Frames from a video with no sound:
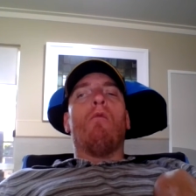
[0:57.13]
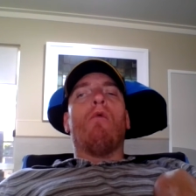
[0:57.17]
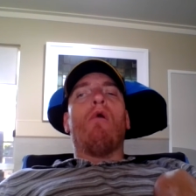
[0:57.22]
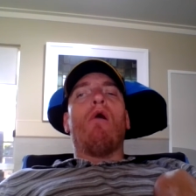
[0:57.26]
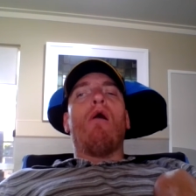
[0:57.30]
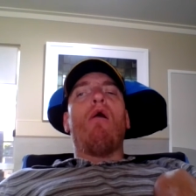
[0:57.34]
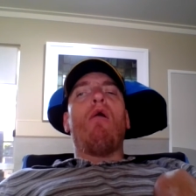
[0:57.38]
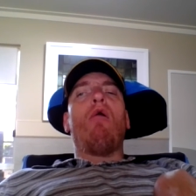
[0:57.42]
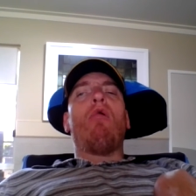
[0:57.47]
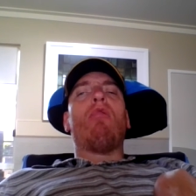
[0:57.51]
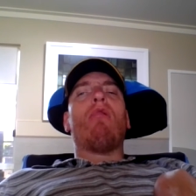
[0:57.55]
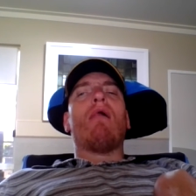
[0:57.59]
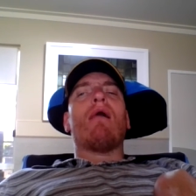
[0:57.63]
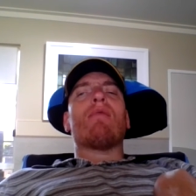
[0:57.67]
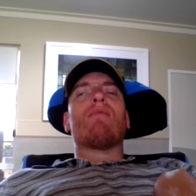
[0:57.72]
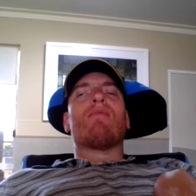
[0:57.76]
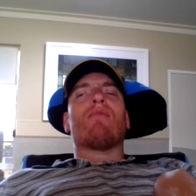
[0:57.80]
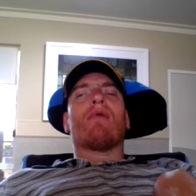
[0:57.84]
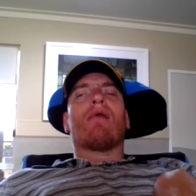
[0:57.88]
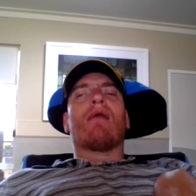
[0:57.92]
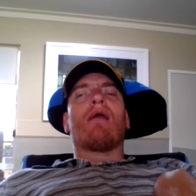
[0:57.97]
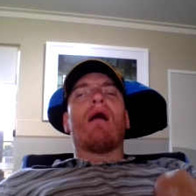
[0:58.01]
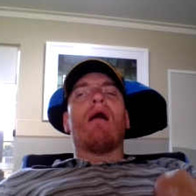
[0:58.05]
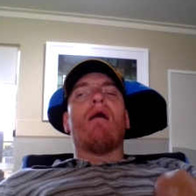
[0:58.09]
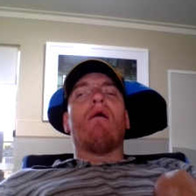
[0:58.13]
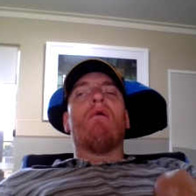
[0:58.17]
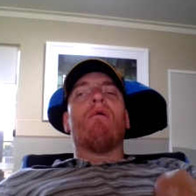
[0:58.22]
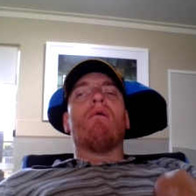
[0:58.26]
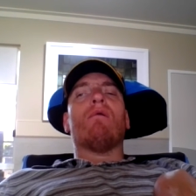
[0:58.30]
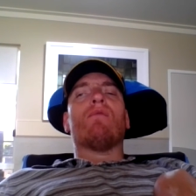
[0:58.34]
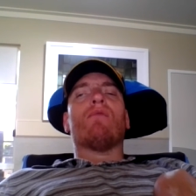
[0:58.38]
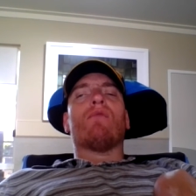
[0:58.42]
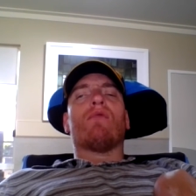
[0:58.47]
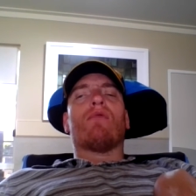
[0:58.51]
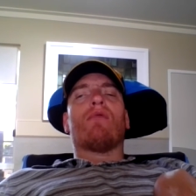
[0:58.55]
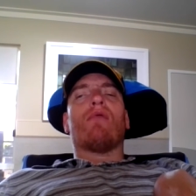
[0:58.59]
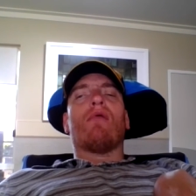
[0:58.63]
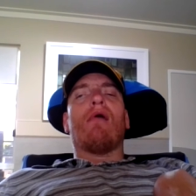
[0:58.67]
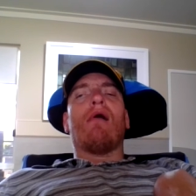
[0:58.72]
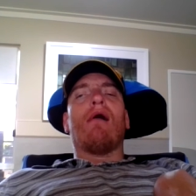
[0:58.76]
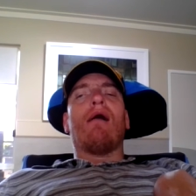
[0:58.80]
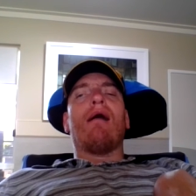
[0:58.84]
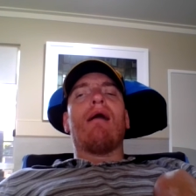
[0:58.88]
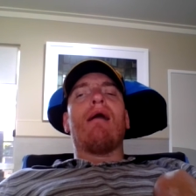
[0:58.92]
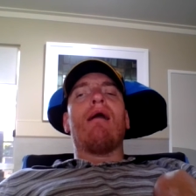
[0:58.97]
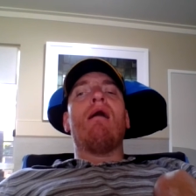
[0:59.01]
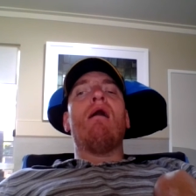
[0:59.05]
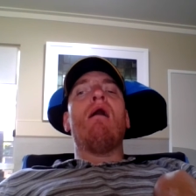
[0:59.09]
Well, let's go and
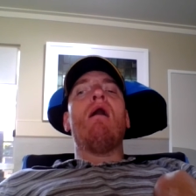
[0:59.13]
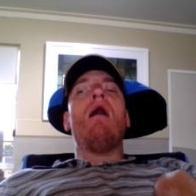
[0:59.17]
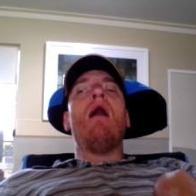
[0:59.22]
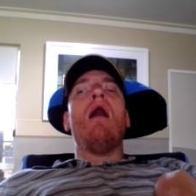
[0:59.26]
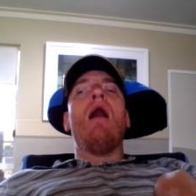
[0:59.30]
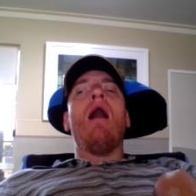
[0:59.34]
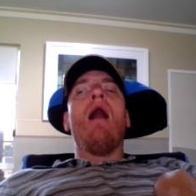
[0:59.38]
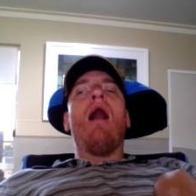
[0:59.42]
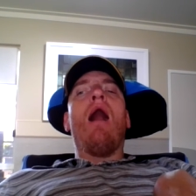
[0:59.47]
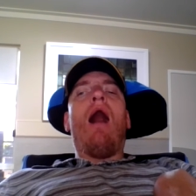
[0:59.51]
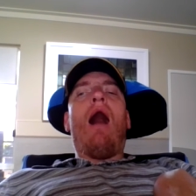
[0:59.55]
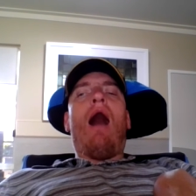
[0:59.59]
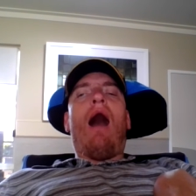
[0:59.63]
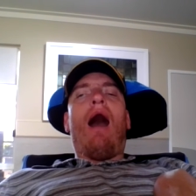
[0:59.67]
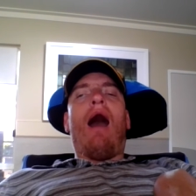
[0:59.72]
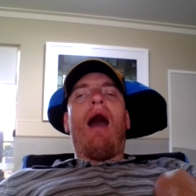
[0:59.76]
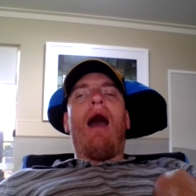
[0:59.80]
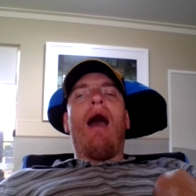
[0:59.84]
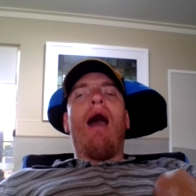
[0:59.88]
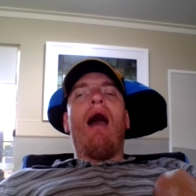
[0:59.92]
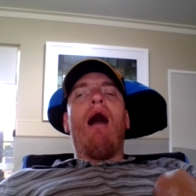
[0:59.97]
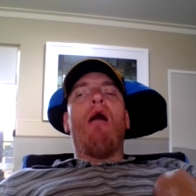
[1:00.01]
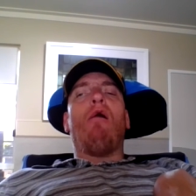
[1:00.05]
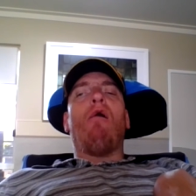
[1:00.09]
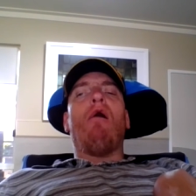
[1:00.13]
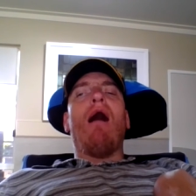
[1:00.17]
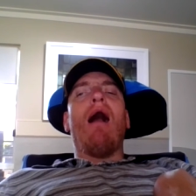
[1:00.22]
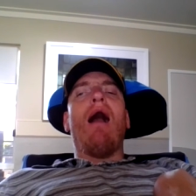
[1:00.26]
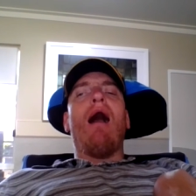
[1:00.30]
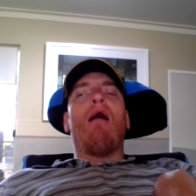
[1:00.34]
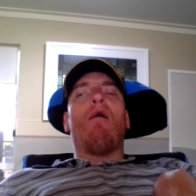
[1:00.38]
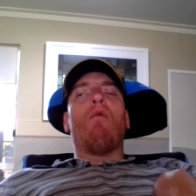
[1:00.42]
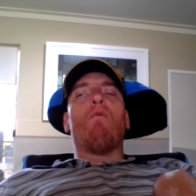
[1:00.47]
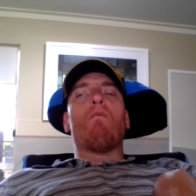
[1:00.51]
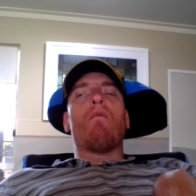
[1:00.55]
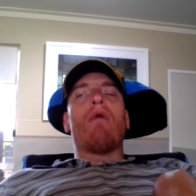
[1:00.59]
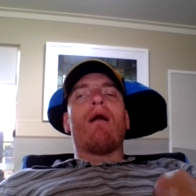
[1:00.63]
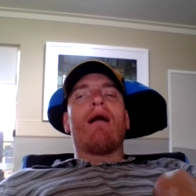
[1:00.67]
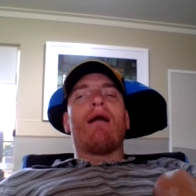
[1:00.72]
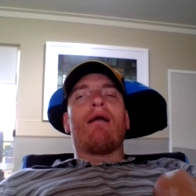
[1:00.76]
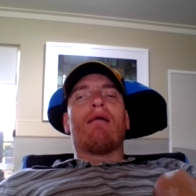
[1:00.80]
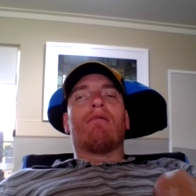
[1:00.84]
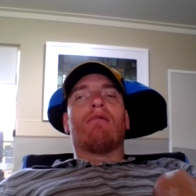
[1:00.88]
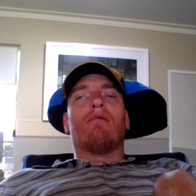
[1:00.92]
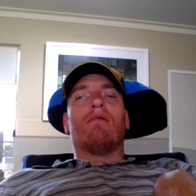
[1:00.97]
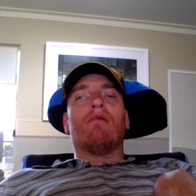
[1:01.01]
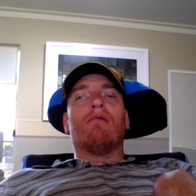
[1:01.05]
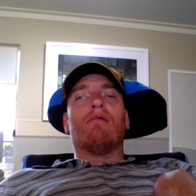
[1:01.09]
see how our
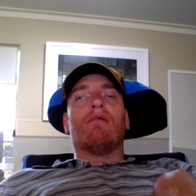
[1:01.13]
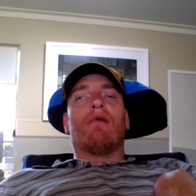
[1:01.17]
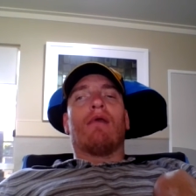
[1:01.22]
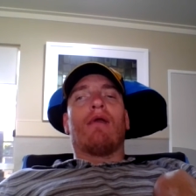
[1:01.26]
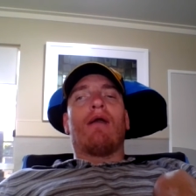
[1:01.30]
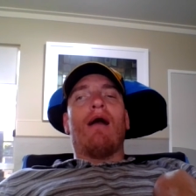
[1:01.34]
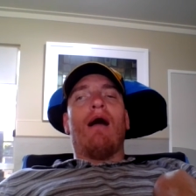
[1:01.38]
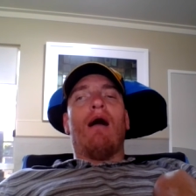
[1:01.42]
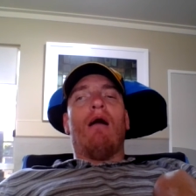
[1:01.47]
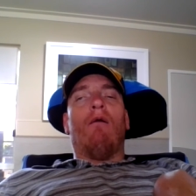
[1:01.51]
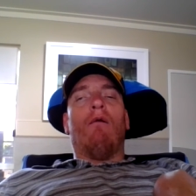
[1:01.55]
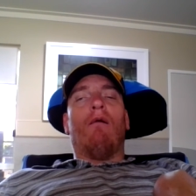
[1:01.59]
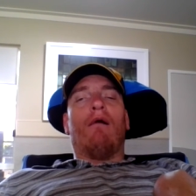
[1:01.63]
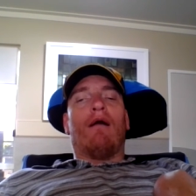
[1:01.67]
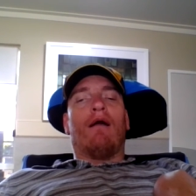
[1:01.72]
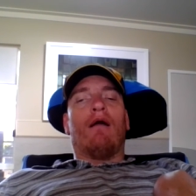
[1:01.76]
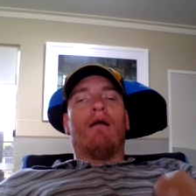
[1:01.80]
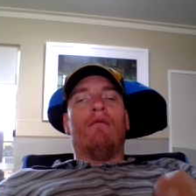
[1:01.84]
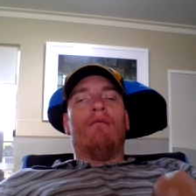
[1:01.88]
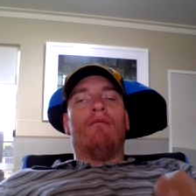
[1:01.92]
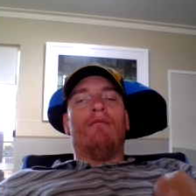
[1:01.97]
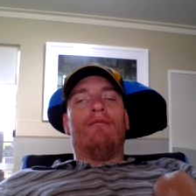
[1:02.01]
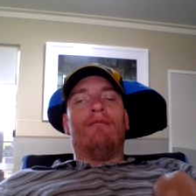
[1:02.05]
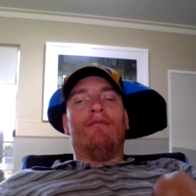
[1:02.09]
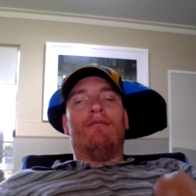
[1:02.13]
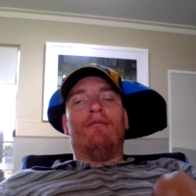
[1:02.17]
base is going.